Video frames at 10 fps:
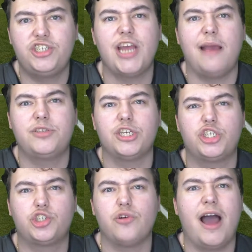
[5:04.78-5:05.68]
James's
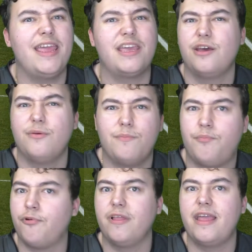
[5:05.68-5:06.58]
strike,
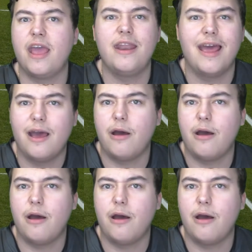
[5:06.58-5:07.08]
brilliant,